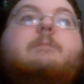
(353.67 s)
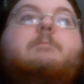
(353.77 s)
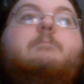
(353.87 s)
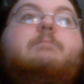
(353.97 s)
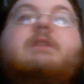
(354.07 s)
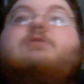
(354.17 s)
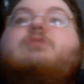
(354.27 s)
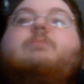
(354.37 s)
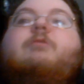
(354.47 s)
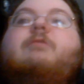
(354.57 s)
Big
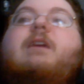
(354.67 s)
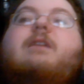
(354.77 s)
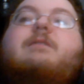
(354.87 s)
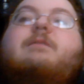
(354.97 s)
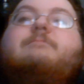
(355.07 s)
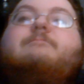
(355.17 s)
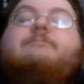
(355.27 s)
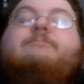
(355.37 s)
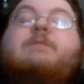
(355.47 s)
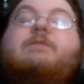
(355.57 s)
Triple Crown
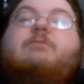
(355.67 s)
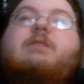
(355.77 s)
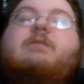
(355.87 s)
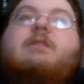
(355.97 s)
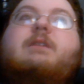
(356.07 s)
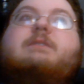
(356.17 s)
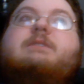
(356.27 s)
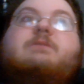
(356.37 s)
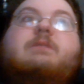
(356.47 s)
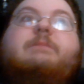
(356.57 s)
if you want to call it, because he's
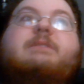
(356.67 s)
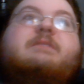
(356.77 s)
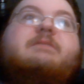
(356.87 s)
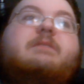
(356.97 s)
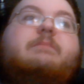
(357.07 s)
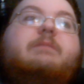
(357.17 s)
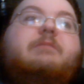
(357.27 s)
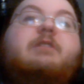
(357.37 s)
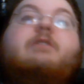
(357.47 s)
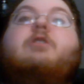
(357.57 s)
only missing the
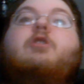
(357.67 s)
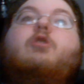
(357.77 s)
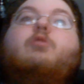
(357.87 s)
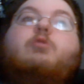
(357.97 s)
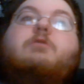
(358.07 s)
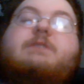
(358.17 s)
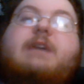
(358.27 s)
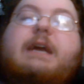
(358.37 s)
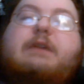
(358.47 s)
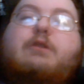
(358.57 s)
WWE Award
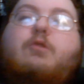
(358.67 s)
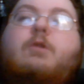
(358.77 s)
title.